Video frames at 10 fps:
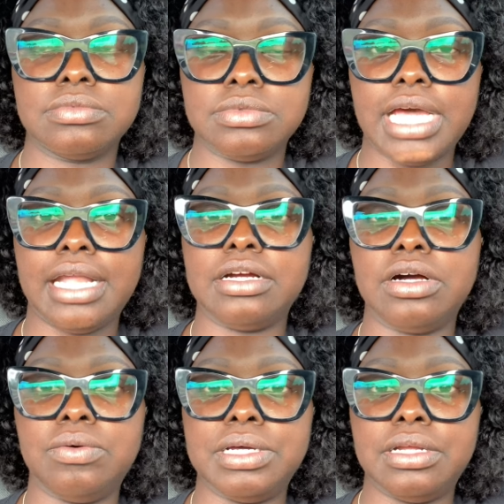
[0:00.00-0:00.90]
kind of
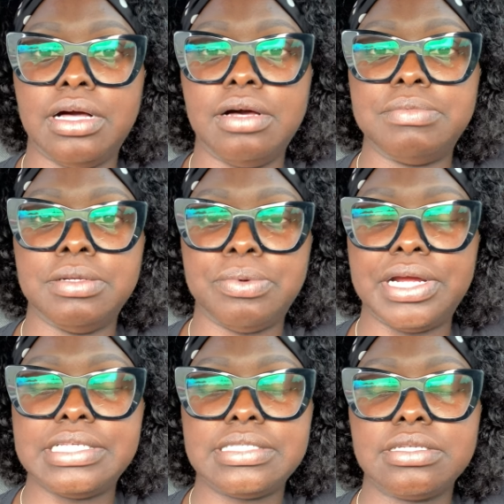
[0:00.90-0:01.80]
going up the
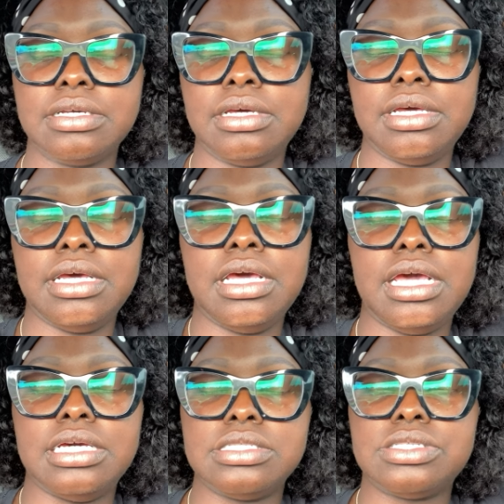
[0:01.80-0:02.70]
breast.
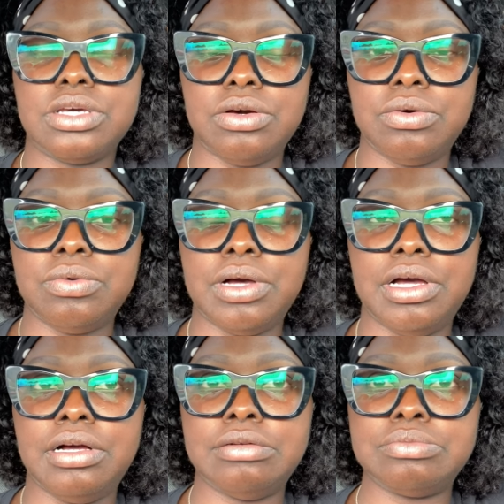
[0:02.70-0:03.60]
And so
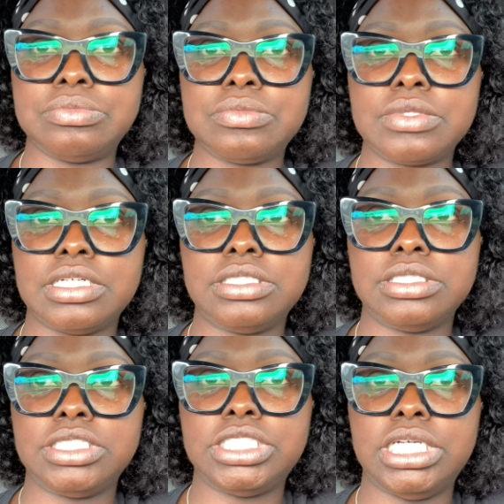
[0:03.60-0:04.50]
um,
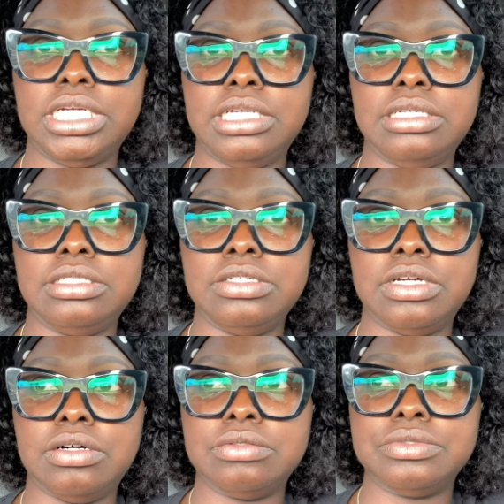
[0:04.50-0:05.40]
she, you
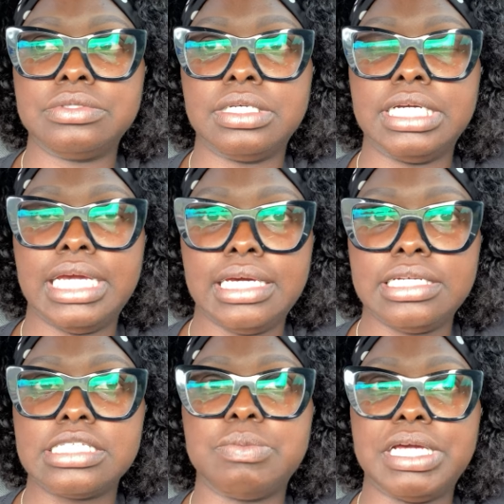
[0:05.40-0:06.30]
know, again,
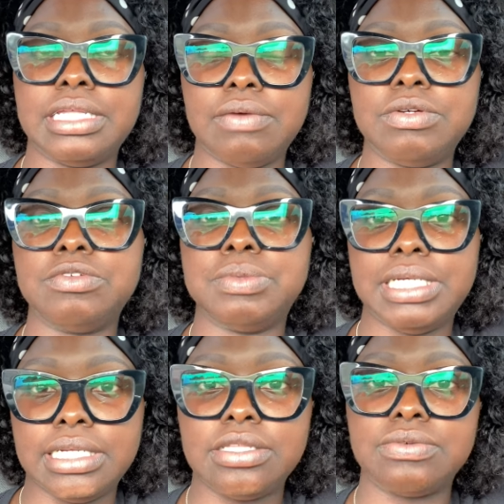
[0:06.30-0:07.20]
explained that we would be
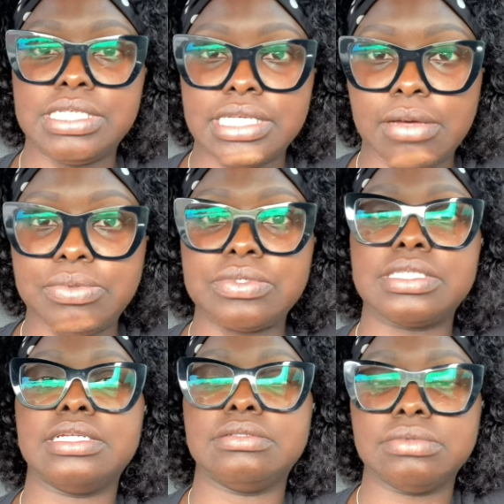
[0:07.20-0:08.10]
getting three samples,
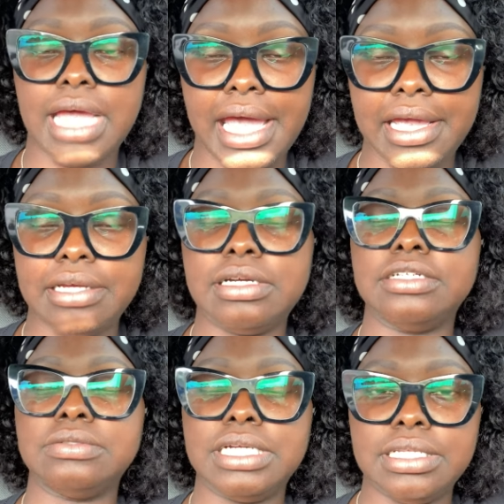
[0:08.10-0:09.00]
and I
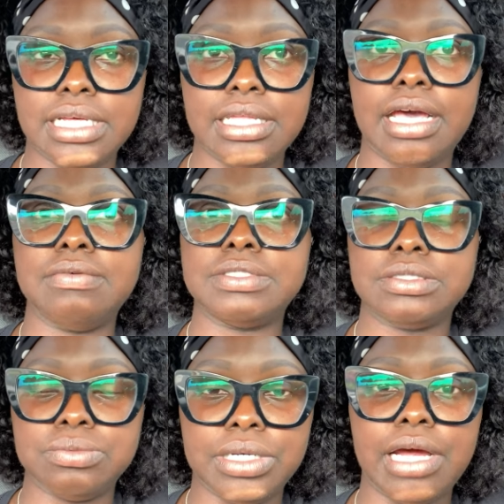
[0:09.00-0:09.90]
agreed that that was
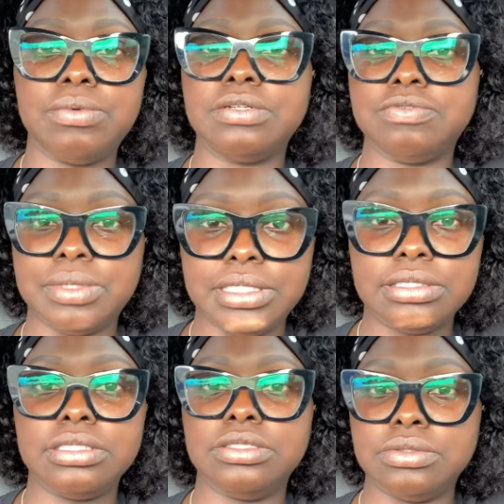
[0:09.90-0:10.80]
what I would have wanted
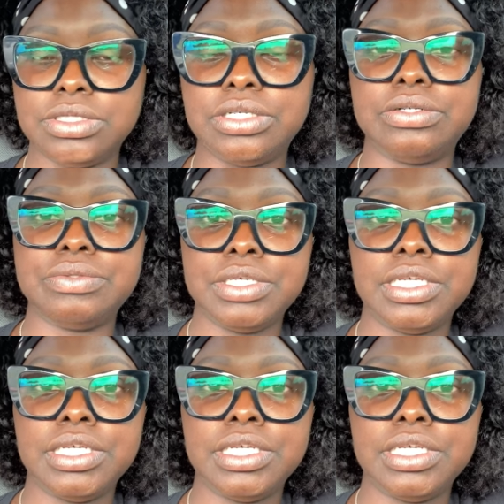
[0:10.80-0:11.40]
to do. So